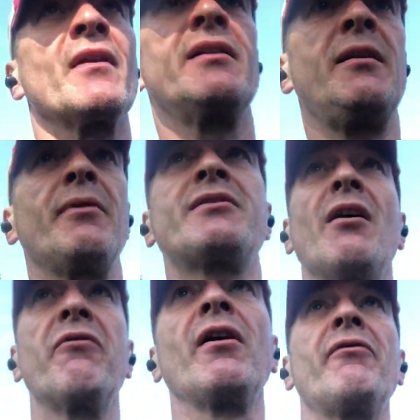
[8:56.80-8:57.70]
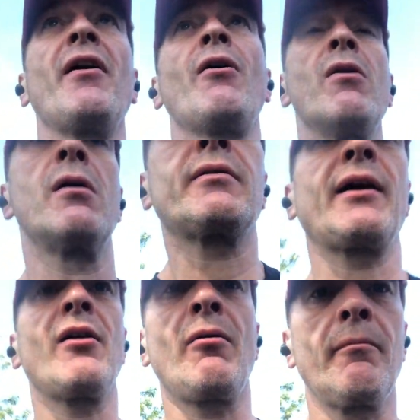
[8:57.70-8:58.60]
Need a bit of tough love now.
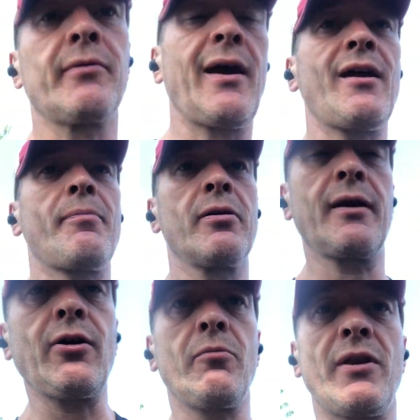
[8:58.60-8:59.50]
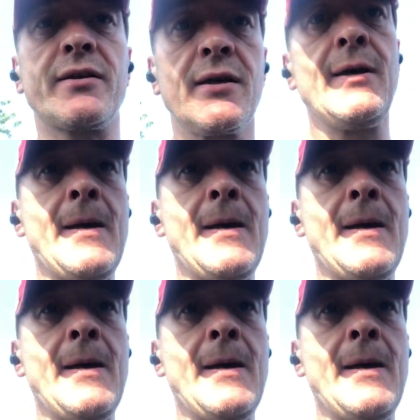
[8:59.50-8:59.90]
Get up, get on with it,